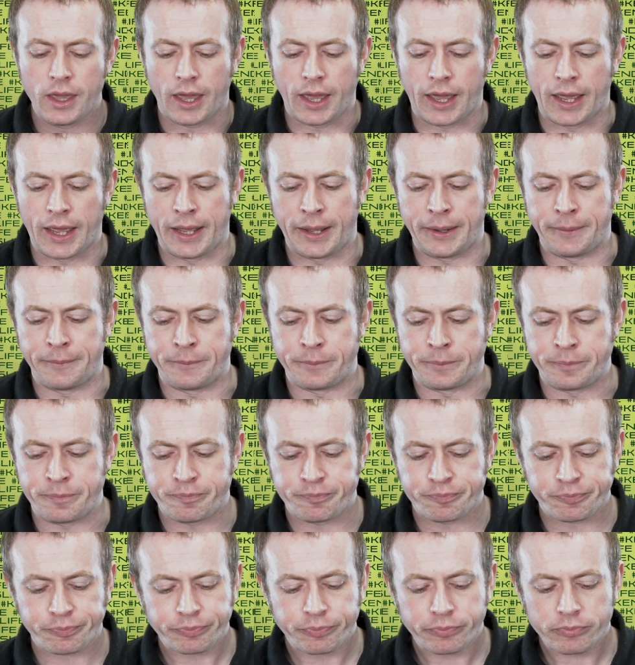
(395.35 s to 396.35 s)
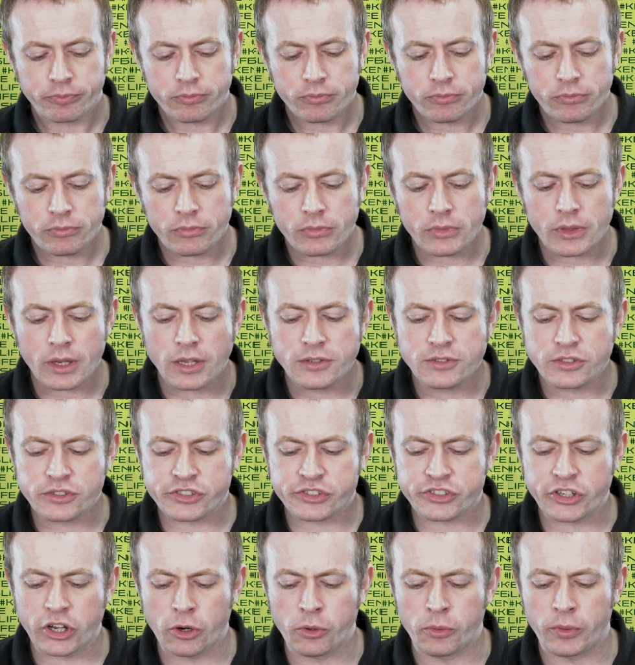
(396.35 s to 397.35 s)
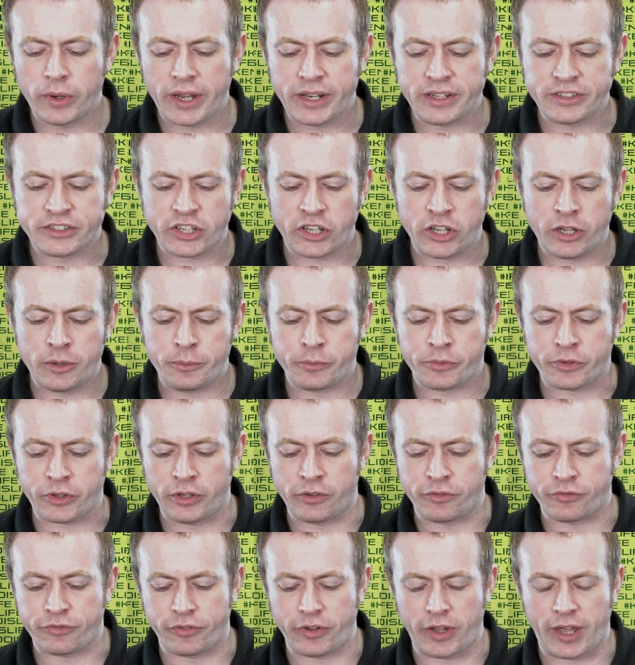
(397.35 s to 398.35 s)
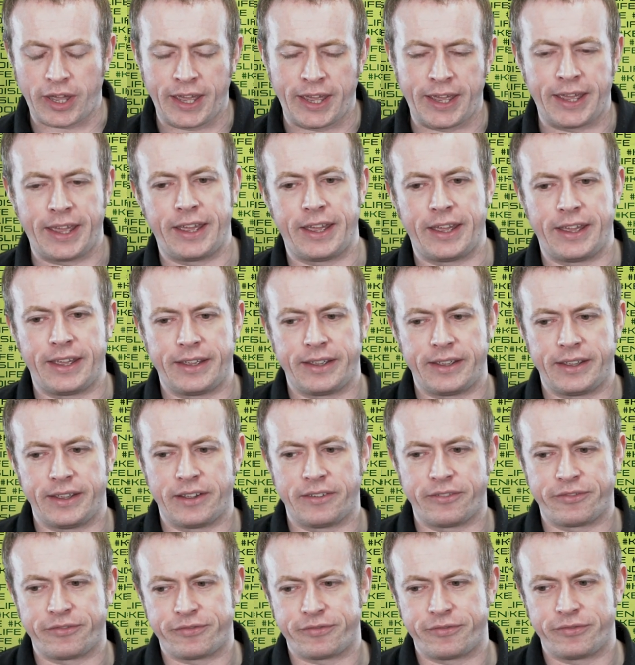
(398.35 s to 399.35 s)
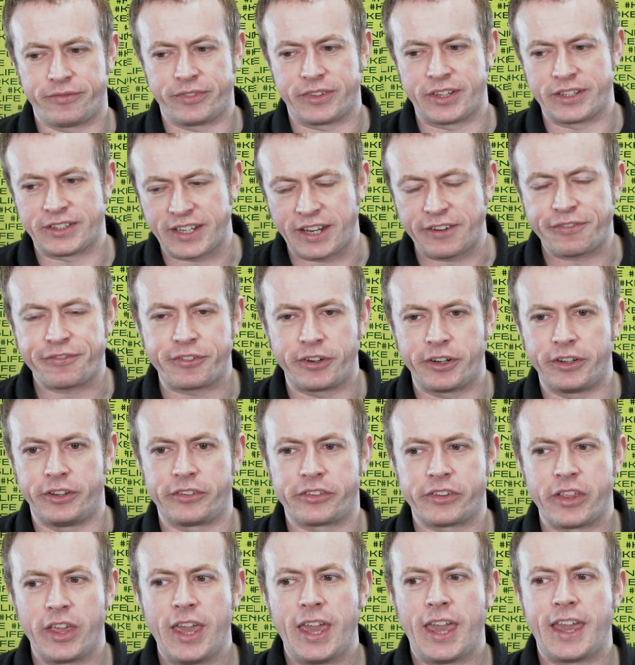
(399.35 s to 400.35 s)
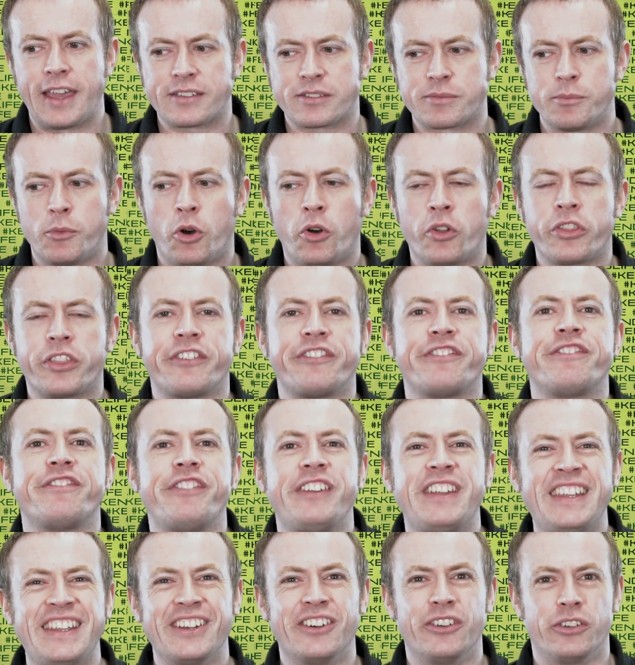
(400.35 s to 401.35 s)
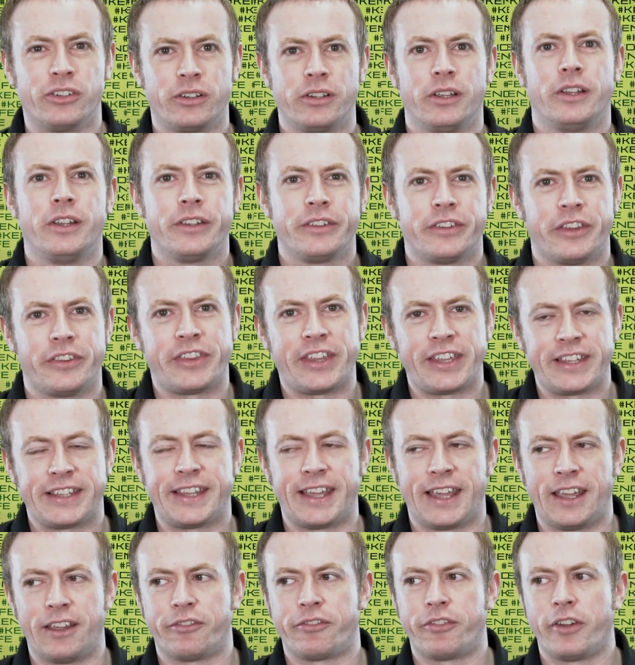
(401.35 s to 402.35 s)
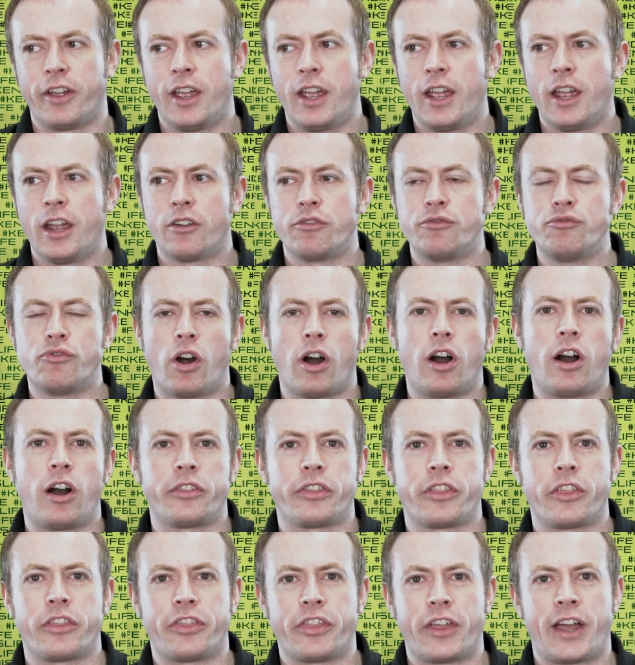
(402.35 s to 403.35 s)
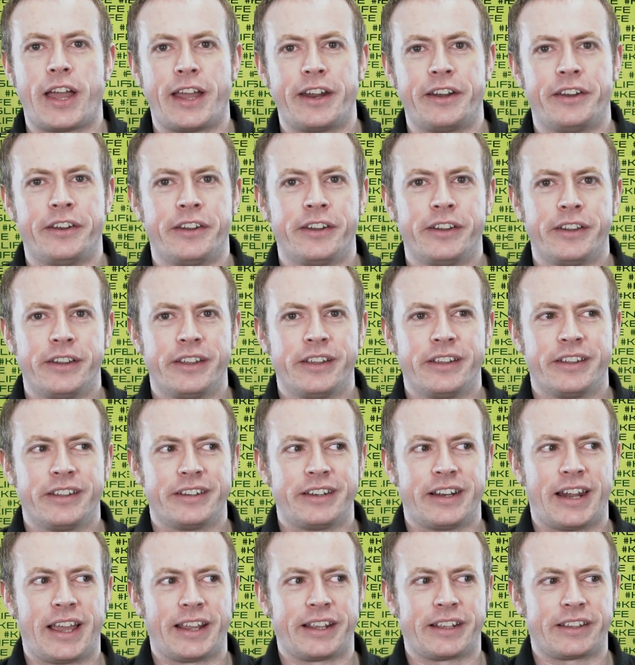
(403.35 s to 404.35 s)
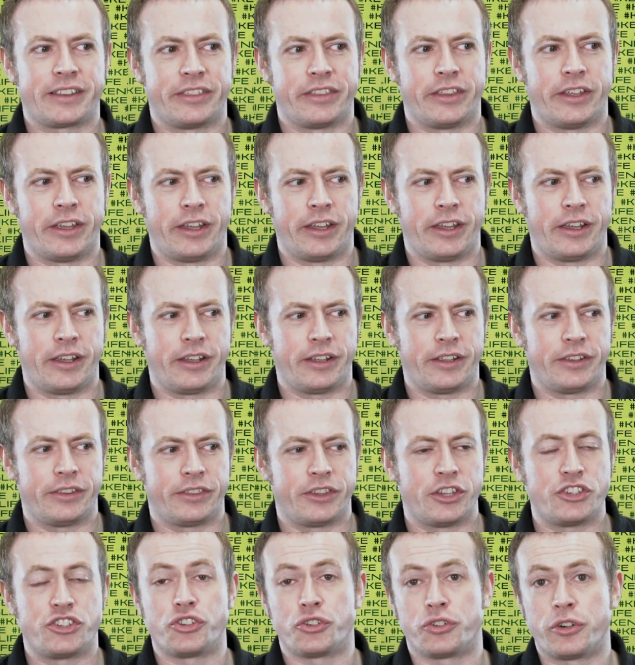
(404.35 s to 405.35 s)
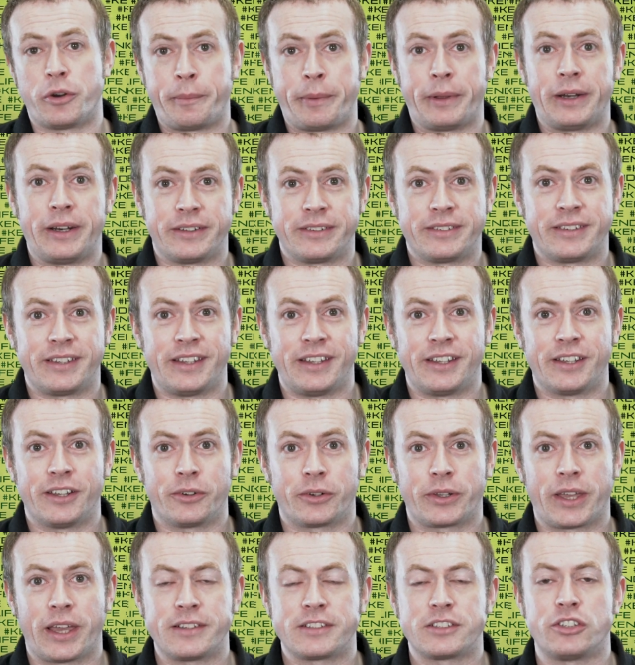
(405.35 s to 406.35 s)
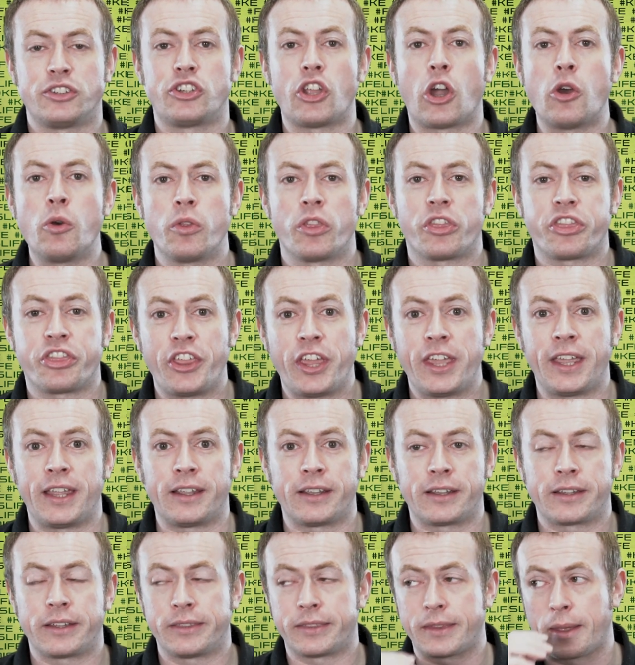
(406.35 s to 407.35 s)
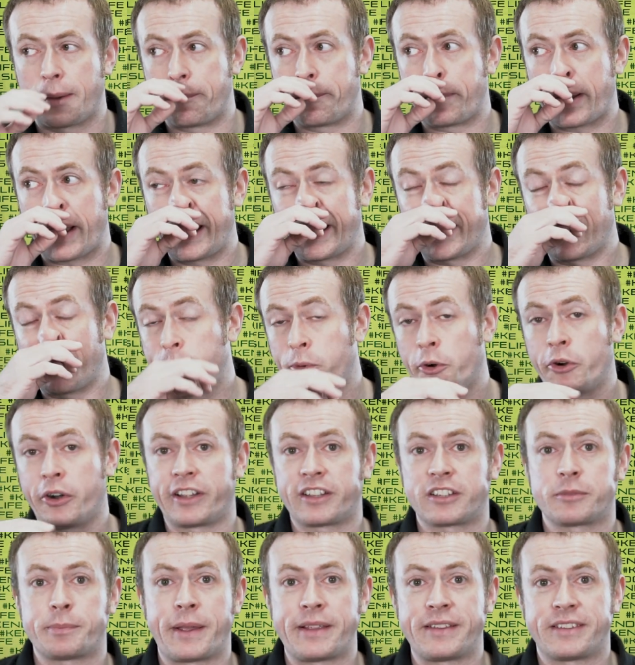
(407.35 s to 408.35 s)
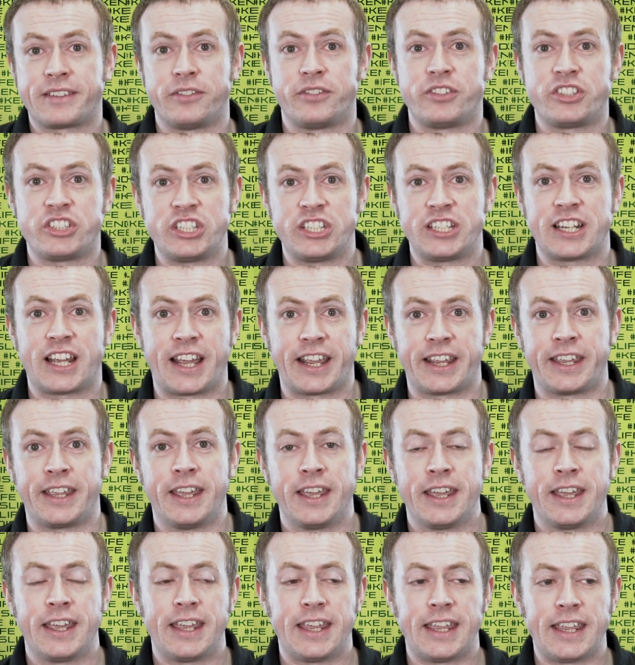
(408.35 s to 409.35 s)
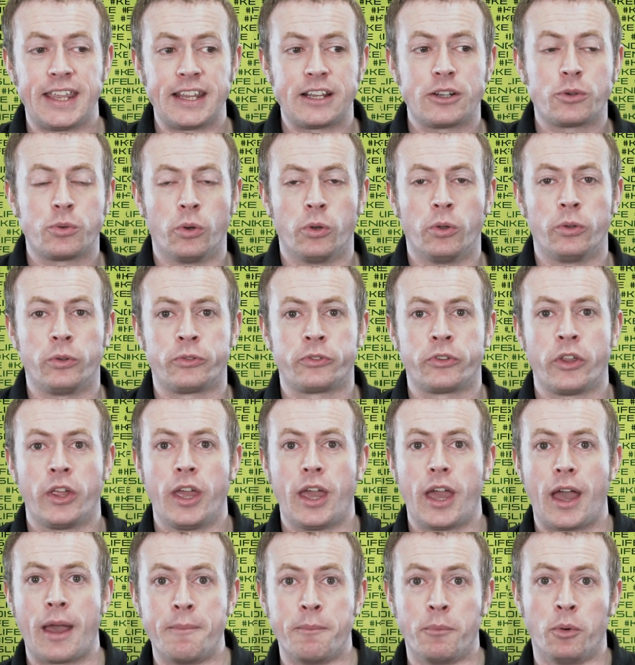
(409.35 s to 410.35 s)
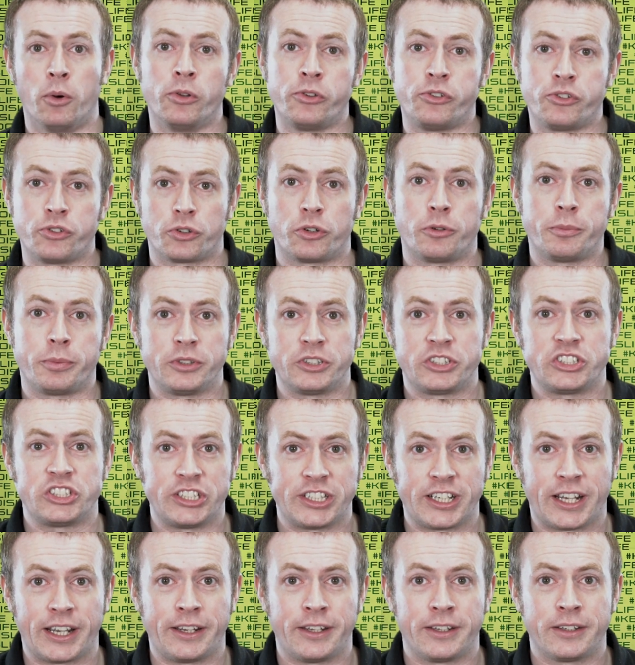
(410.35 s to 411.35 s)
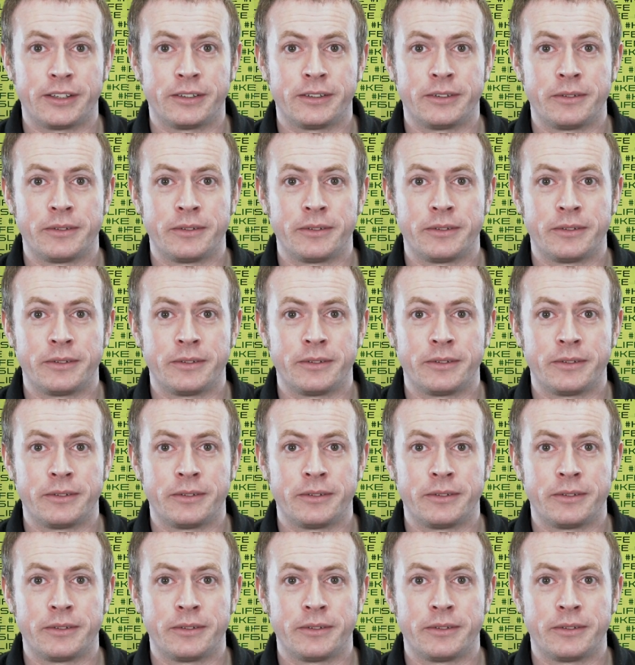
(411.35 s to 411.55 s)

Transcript: Um, so in terms of uh, of the difference, it's more the feel that they give rather than like the the durability. Okay, so don't think that buying a more expensive shinai equals a more durable shinai.